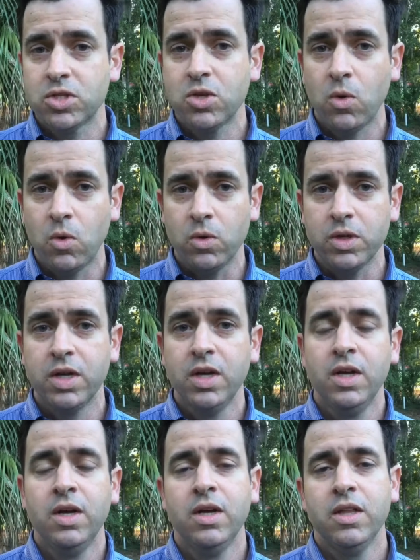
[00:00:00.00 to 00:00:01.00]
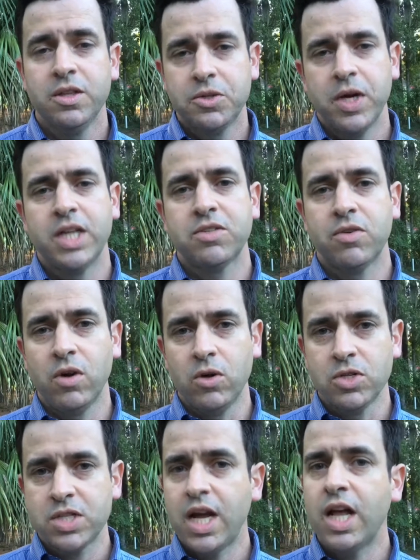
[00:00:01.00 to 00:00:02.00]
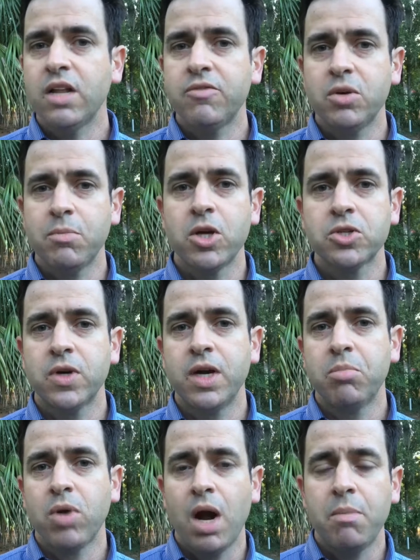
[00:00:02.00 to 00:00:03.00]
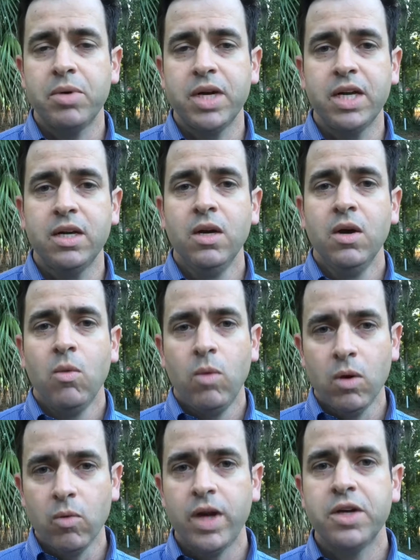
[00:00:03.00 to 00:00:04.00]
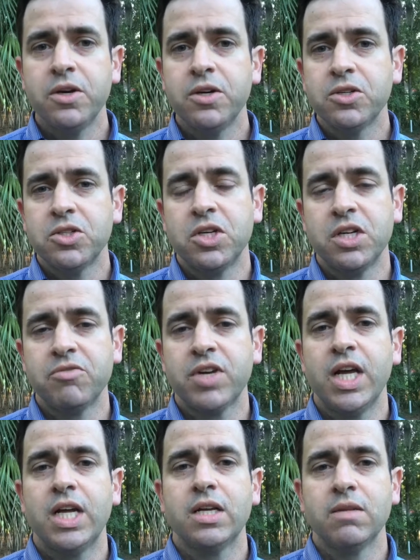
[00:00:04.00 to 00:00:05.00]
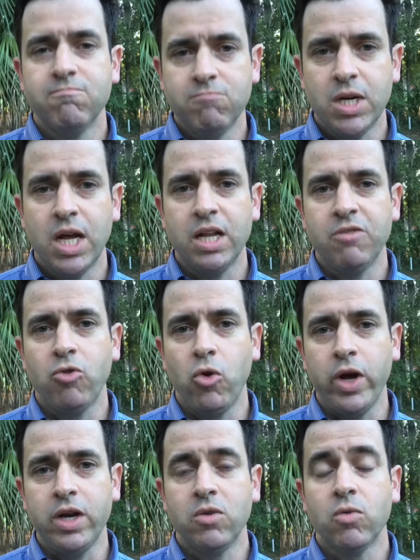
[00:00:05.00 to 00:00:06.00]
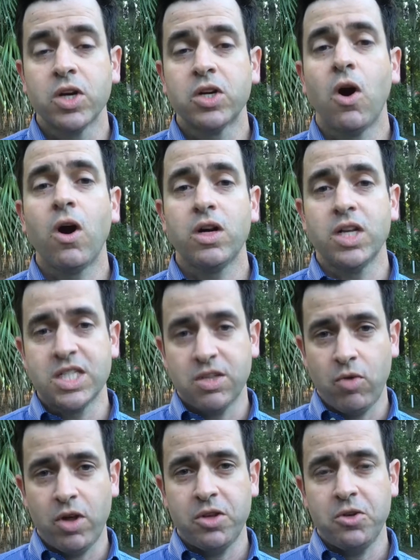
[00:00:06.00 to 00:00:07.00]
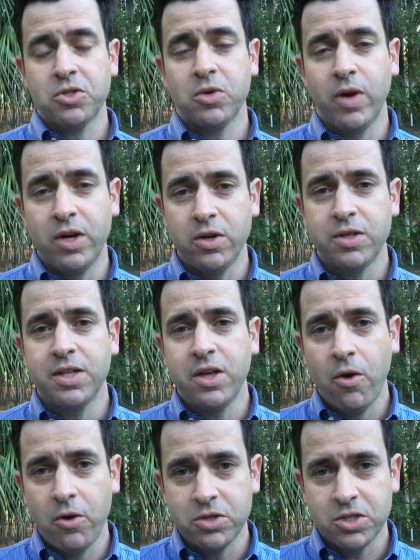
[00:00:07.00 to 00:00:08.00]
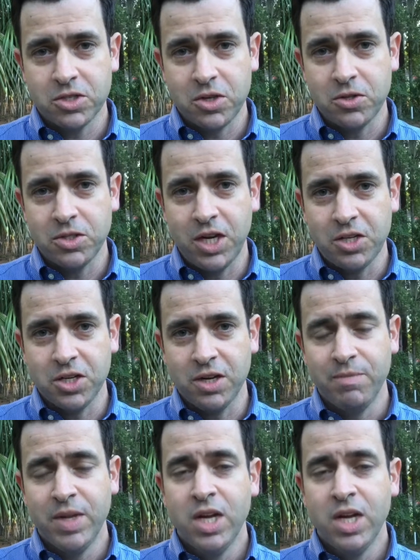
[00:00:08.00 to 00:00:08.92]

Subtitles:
sold, the transfer or sale of your Moss Creek property will render your certificate null and void, regardless of whether you surrender it to the Owners Association.